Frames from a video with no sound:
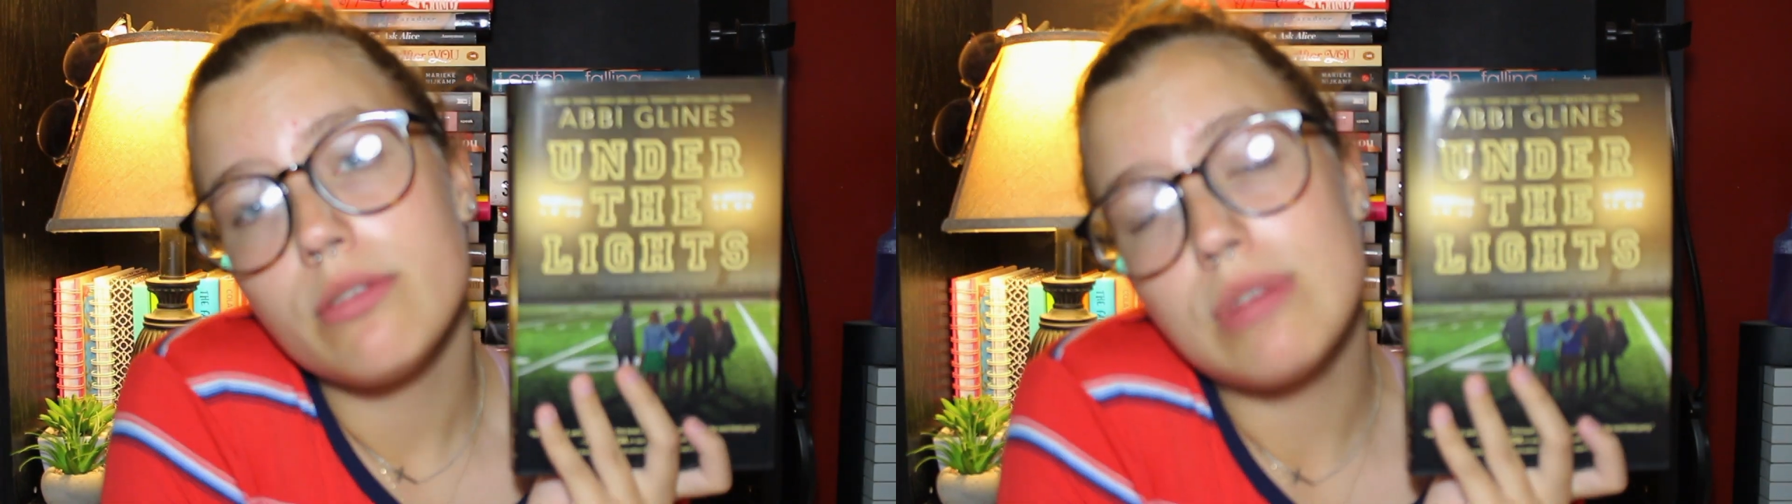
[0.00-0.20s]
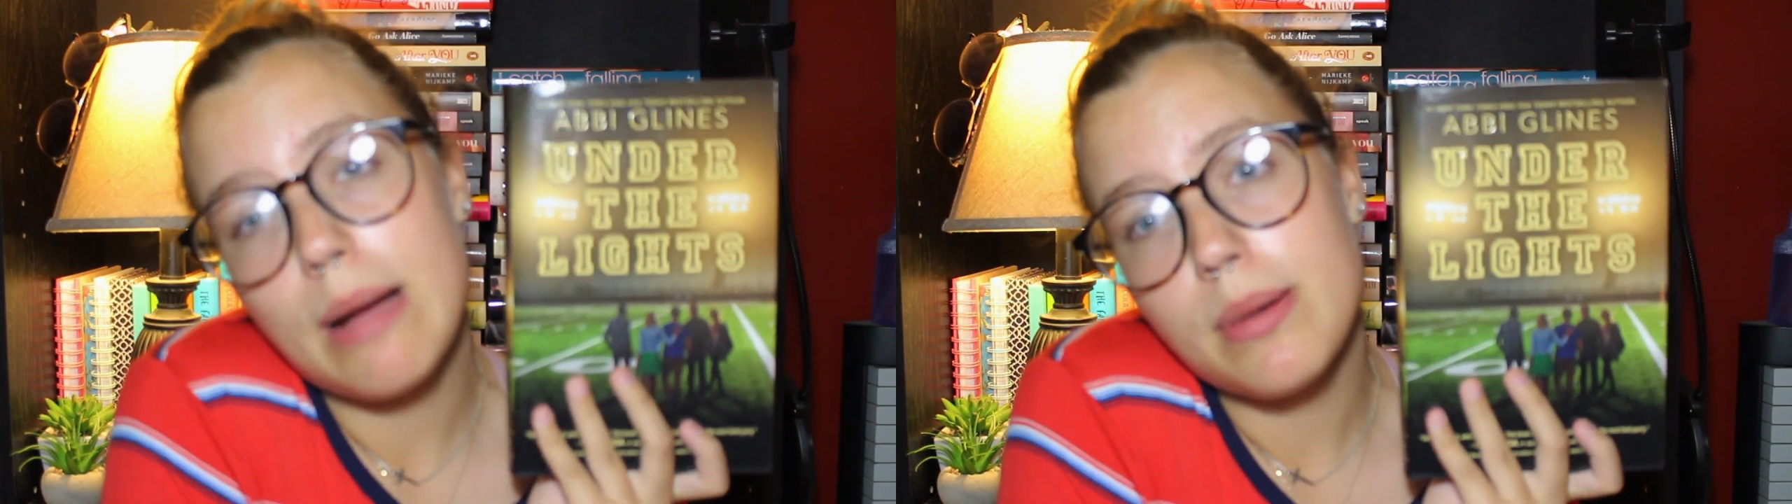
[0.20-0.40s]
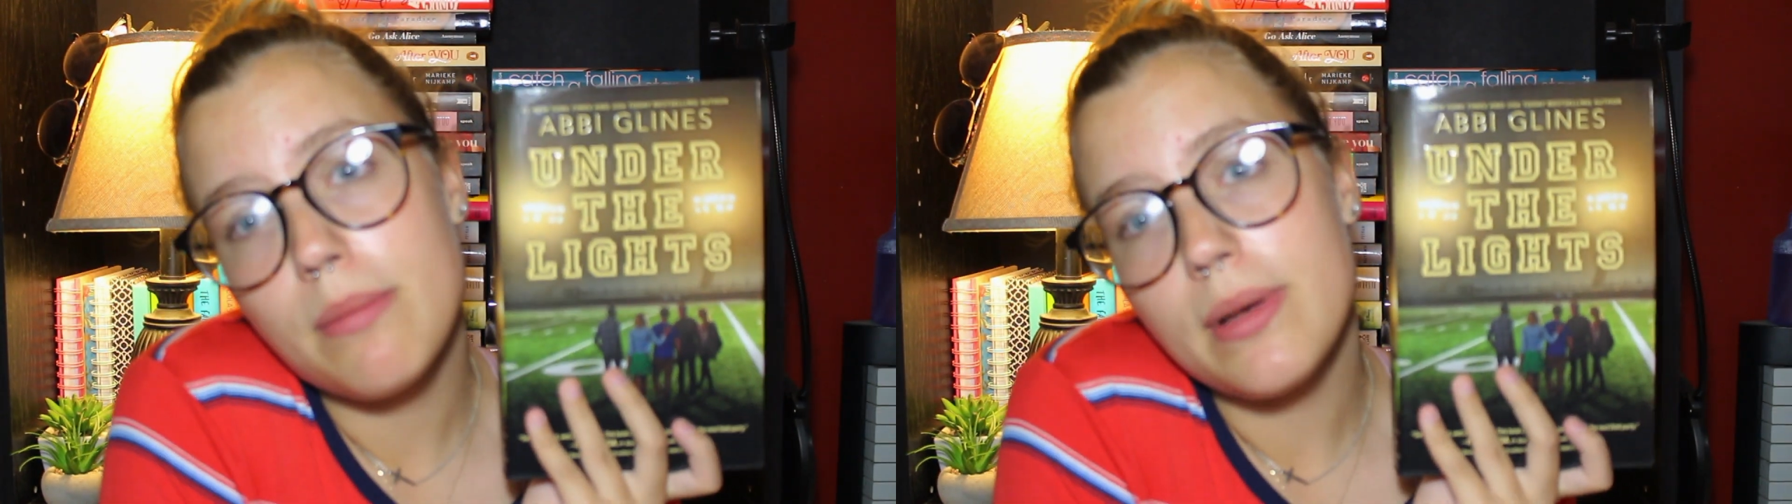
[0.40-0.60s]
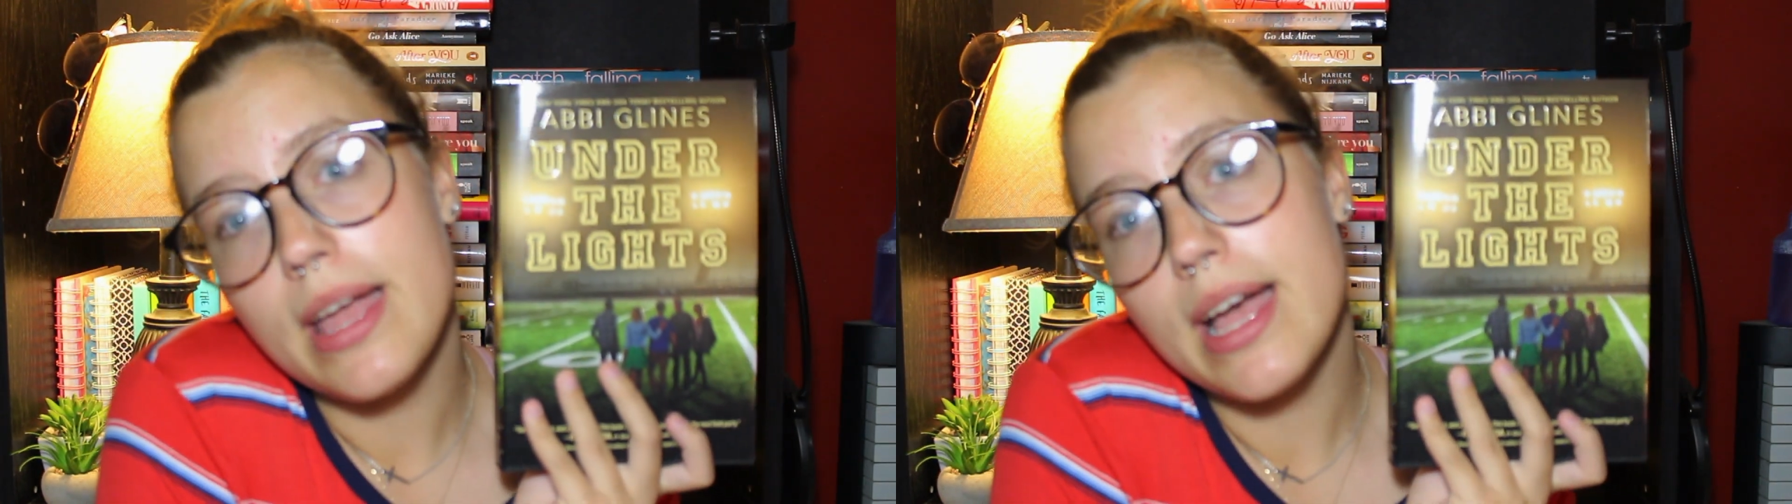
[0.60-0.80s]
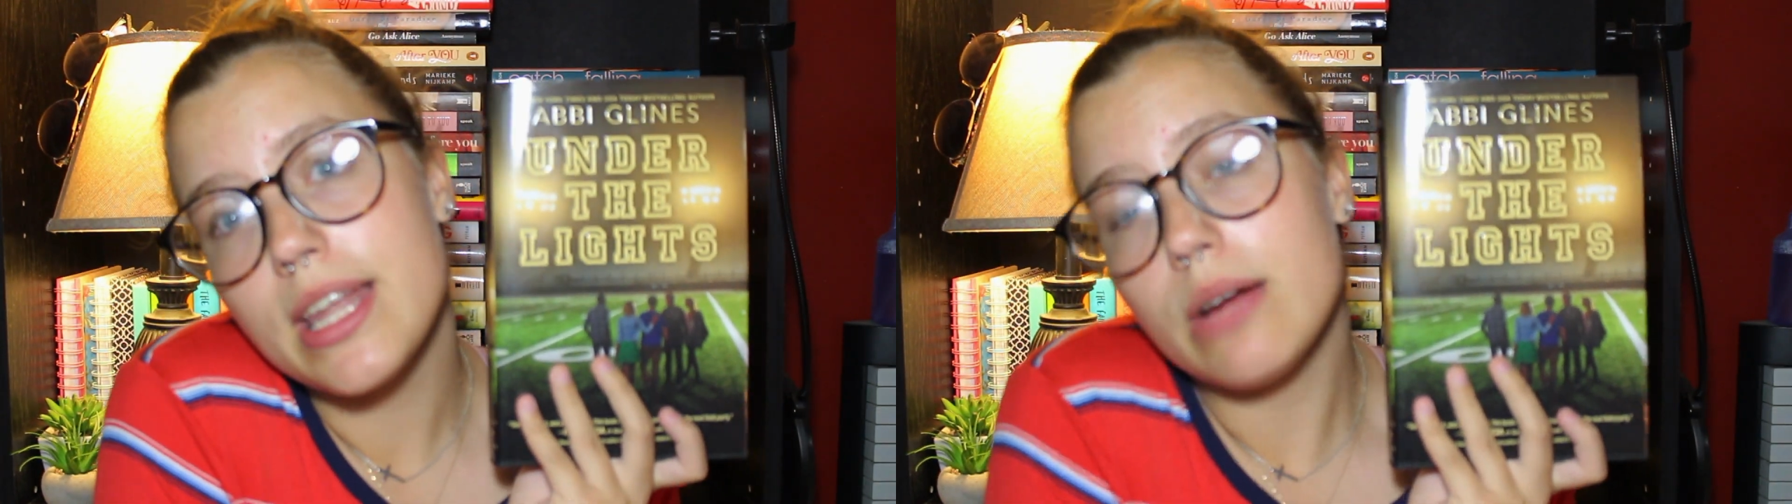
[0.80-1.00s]
wrap up,
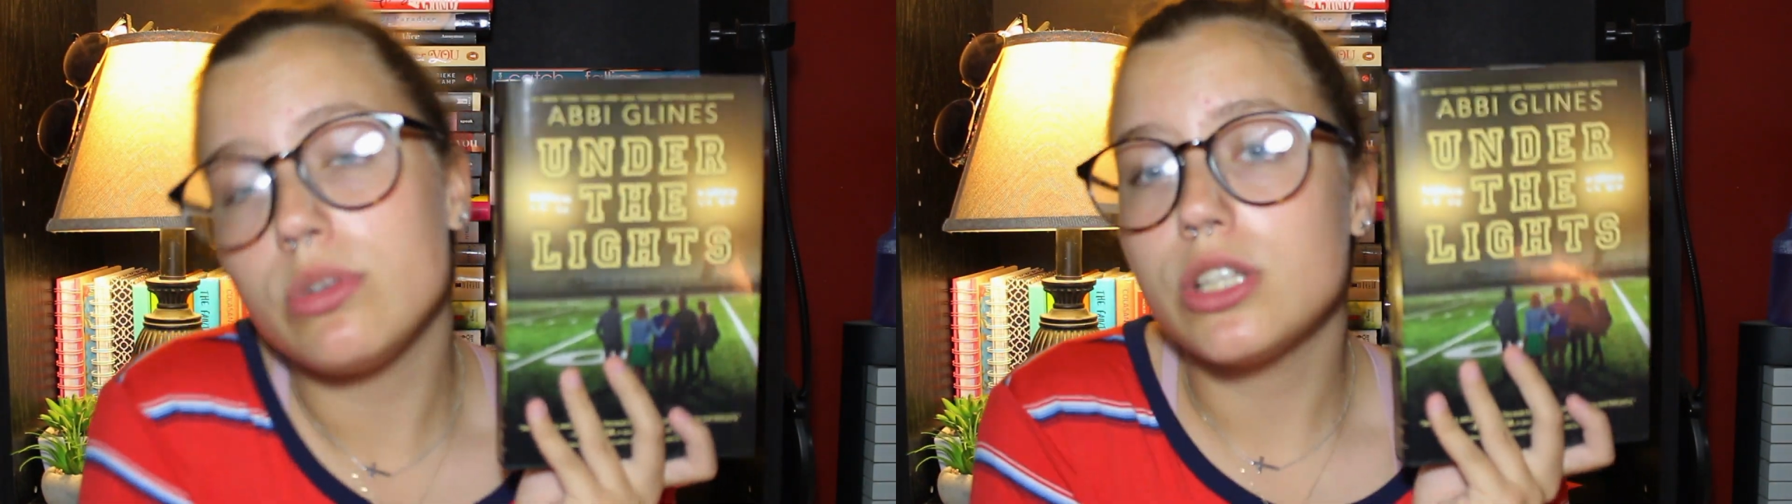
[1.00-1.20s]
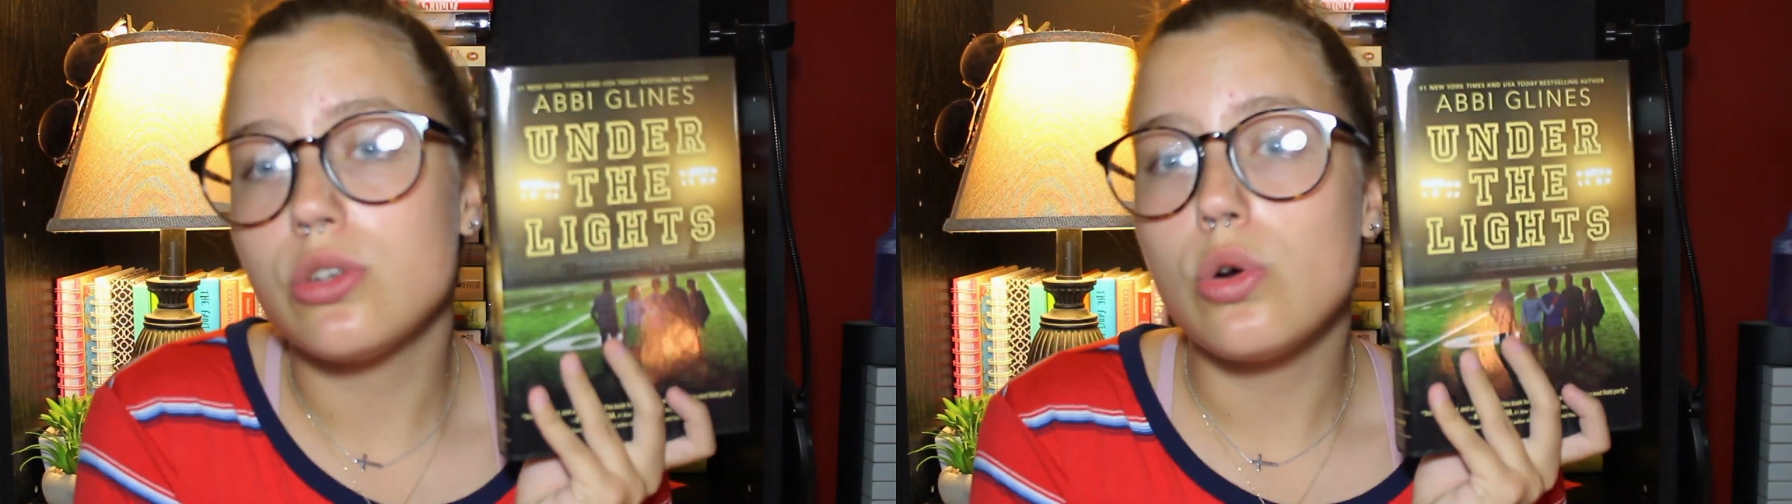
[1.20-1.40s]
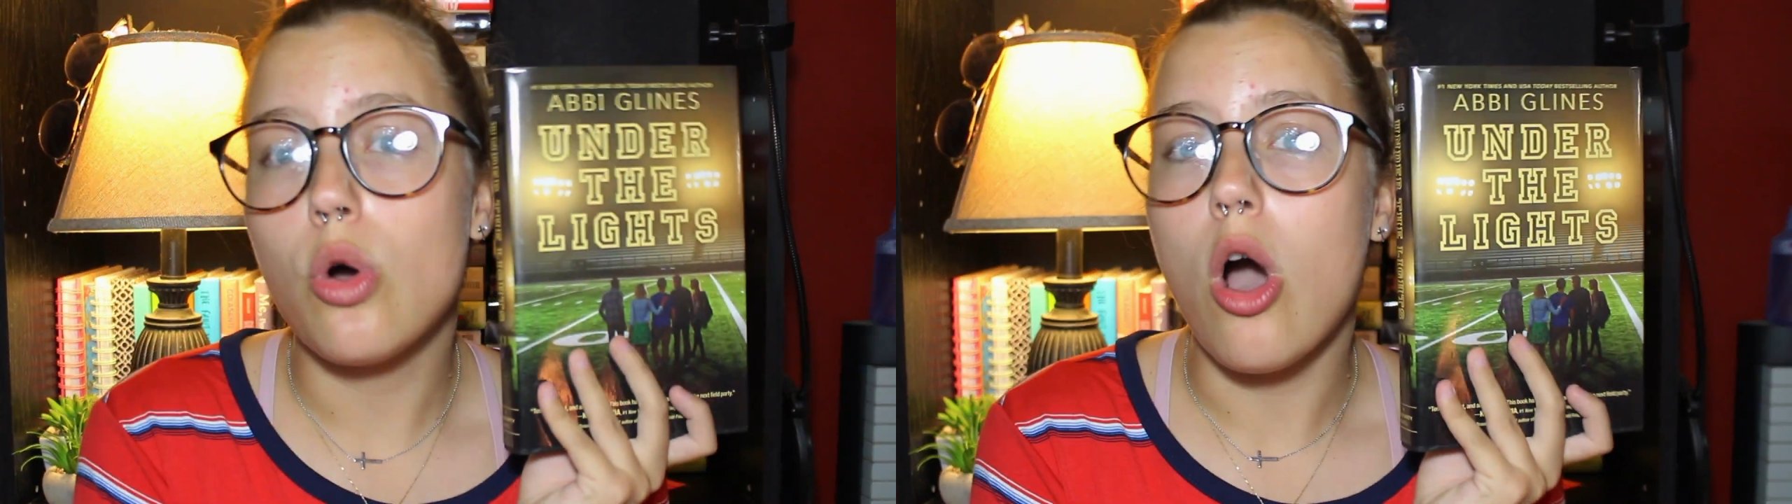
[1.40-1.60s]
and I really do